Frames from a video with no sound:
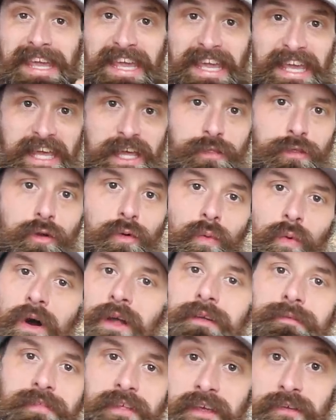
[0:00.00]
either
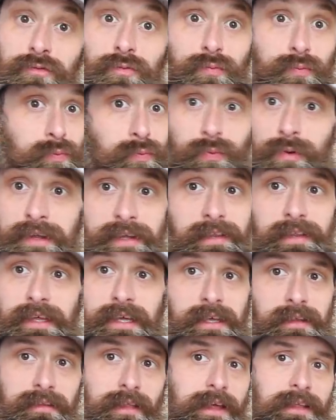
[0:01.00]
one of these
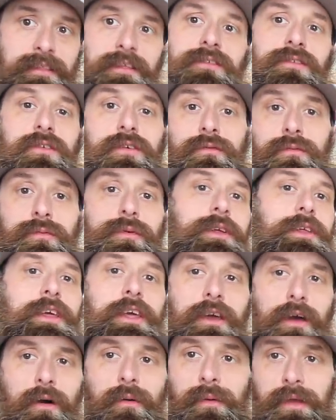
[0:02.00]
really, like this could really
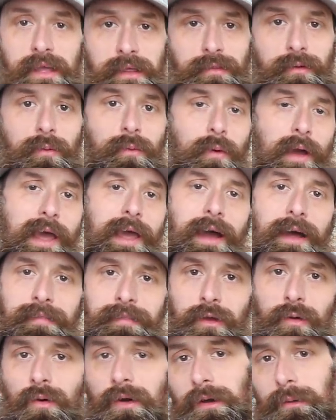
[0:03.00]
go either way on
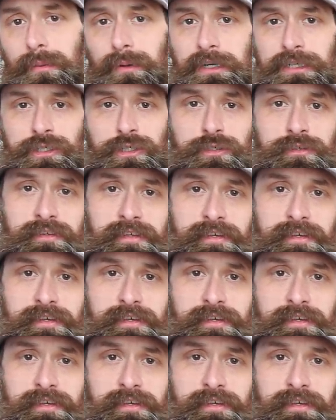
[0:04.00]
the oil pressure